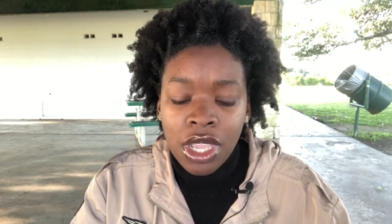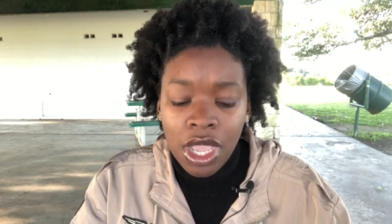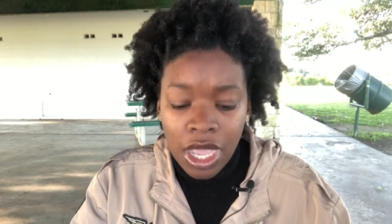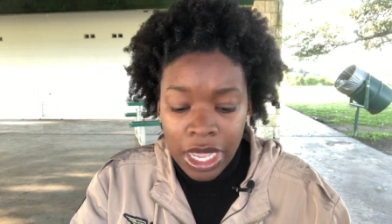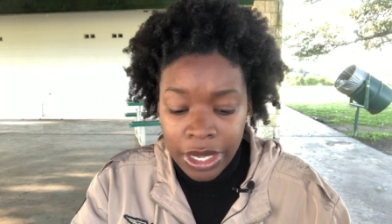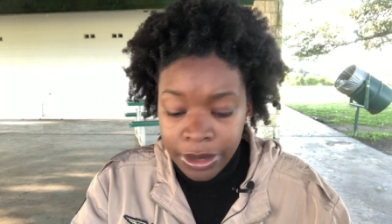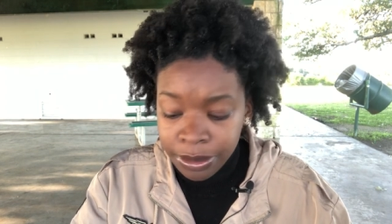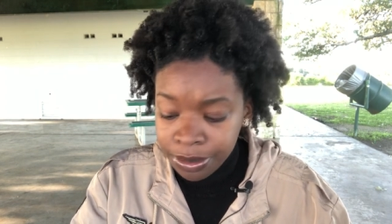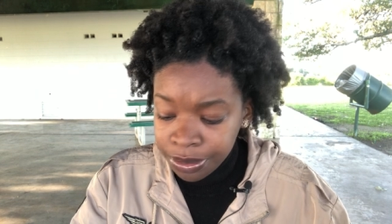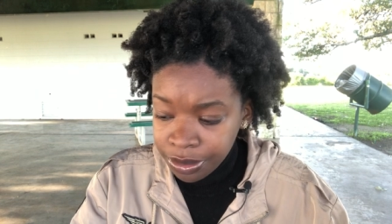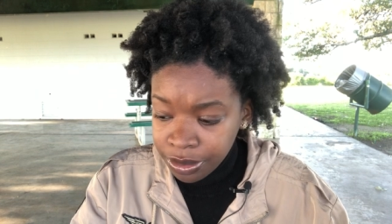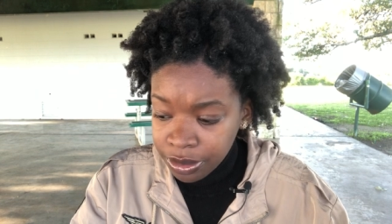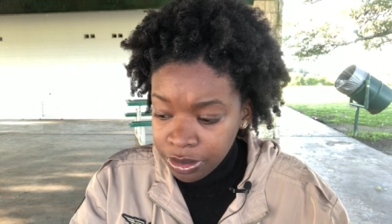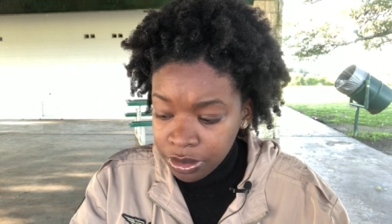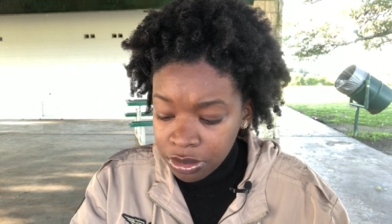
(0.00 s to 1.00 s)
Um,
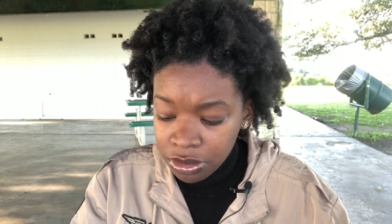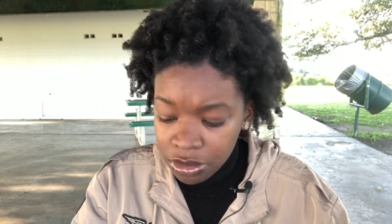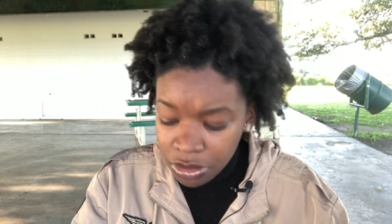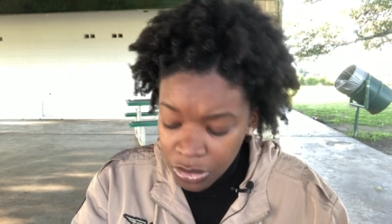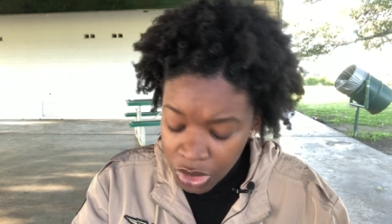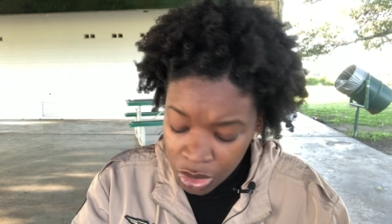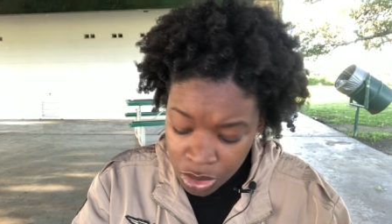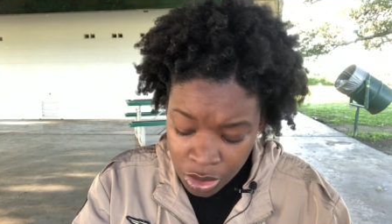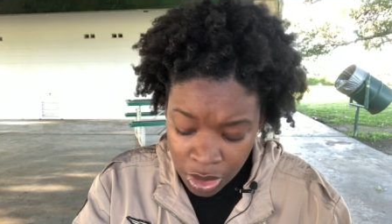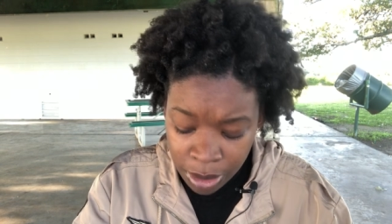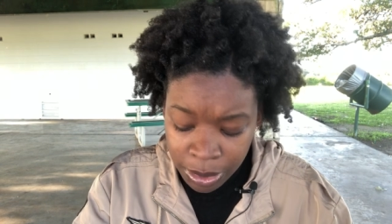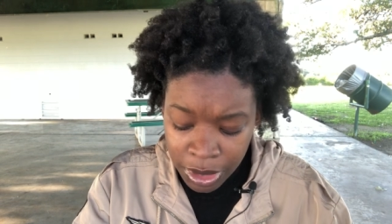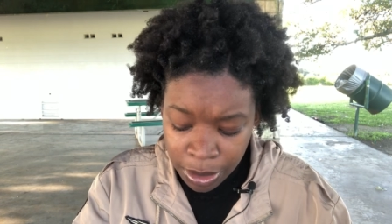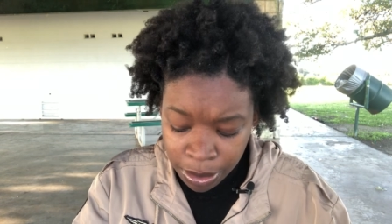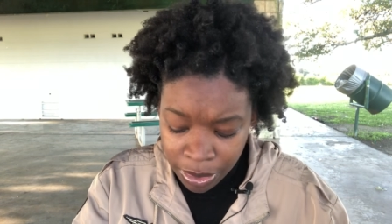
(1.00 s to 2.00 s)
so I'm
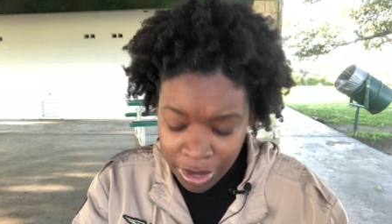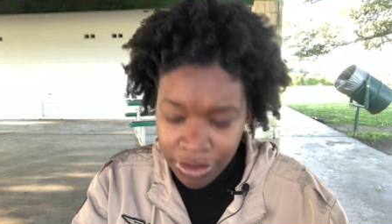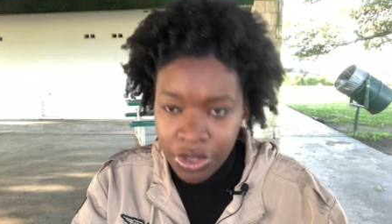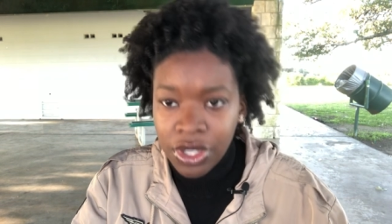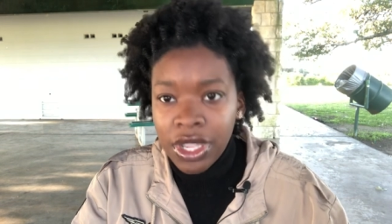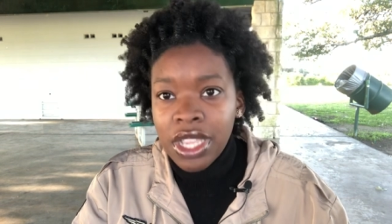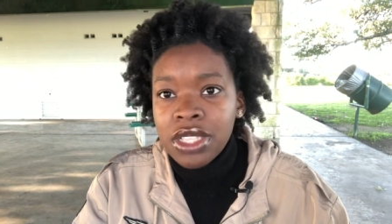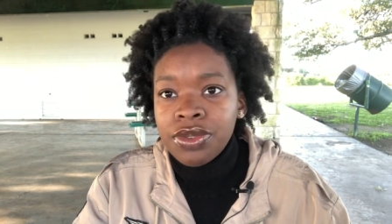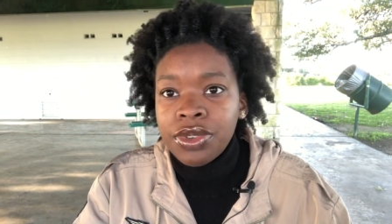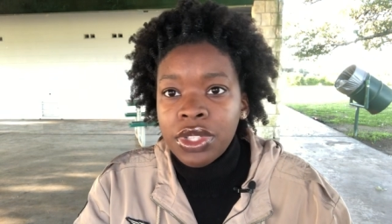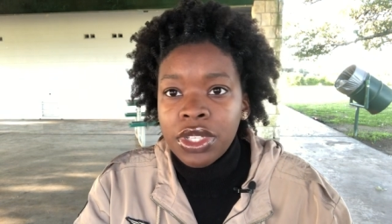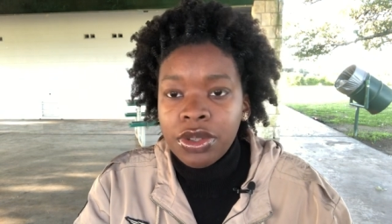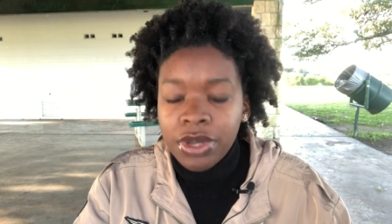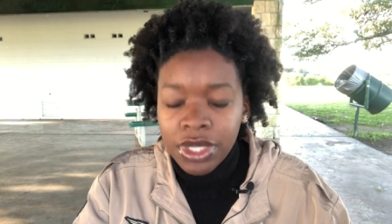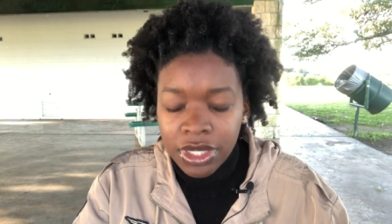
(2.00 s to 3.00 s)
going to pray for you guys really
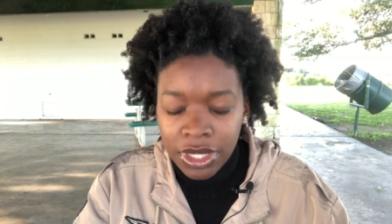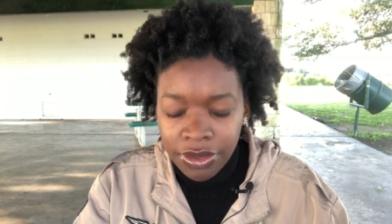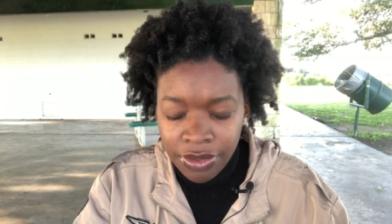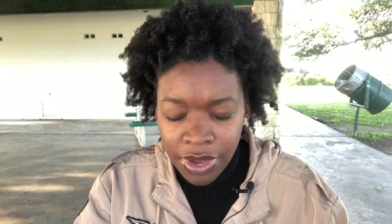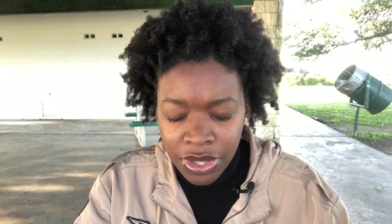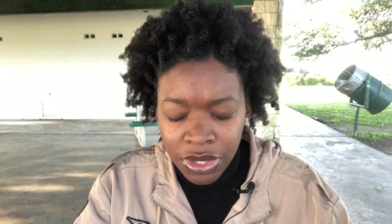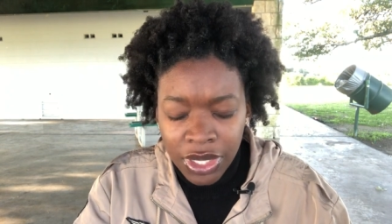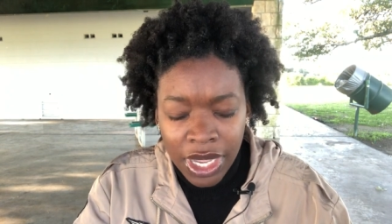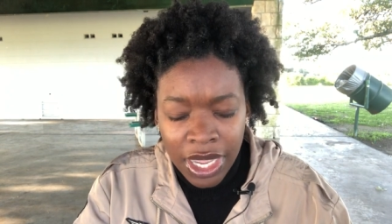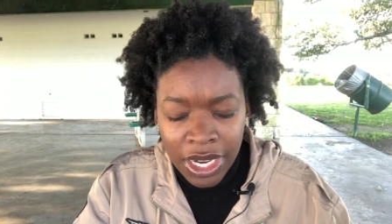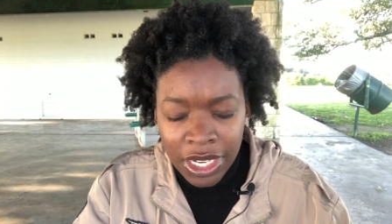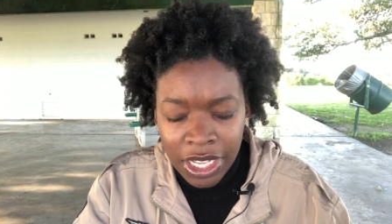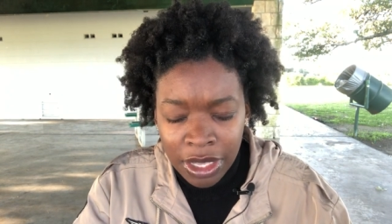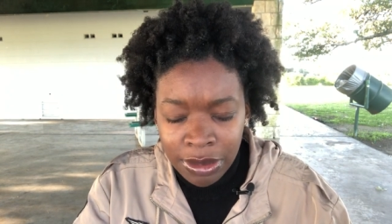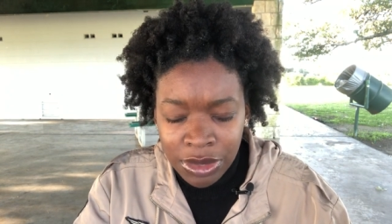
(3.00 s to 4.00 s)
quickly. Father God, I
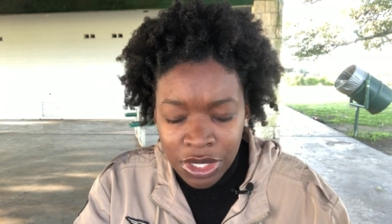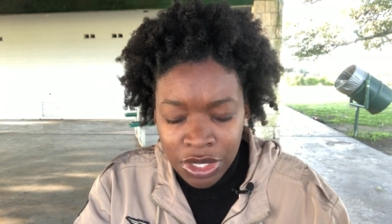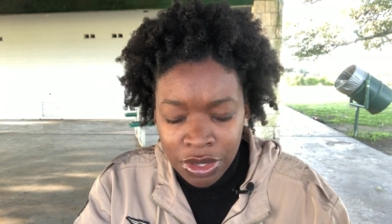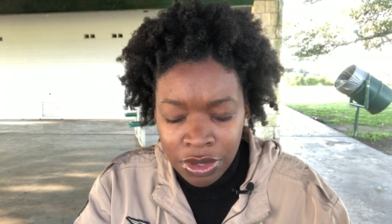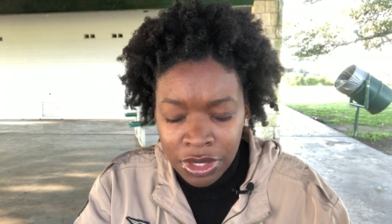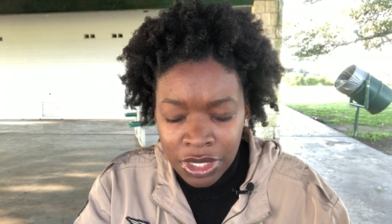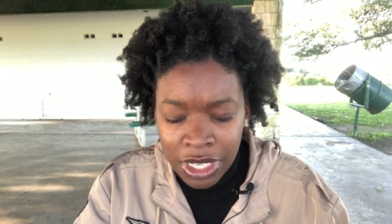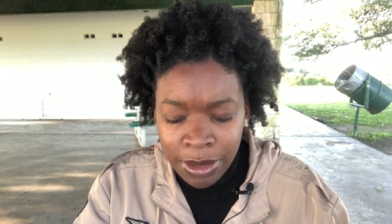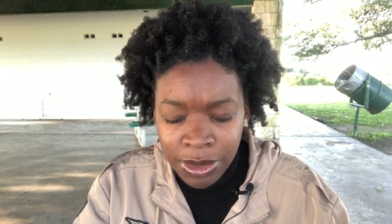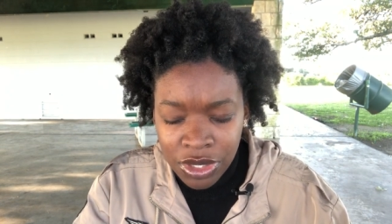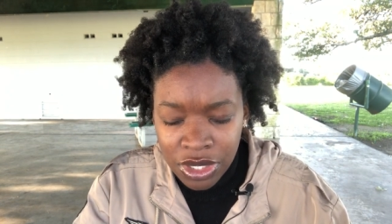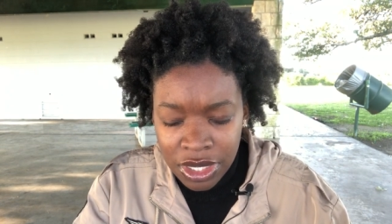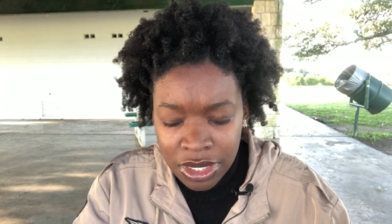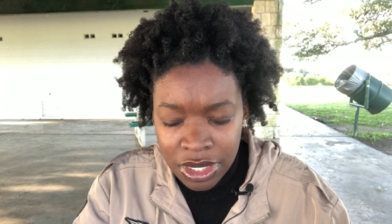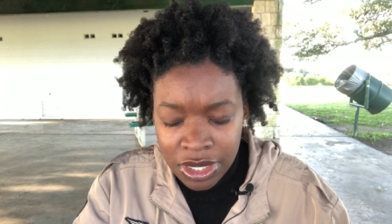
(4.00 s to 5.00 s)
come to you in the name of
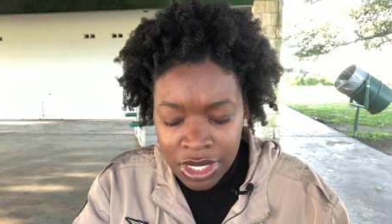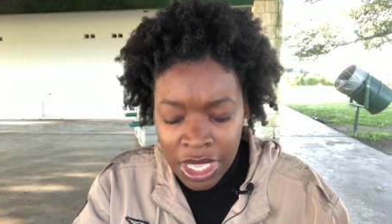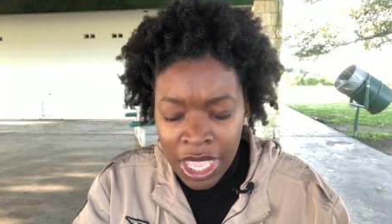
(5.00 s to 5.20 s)
Jesus.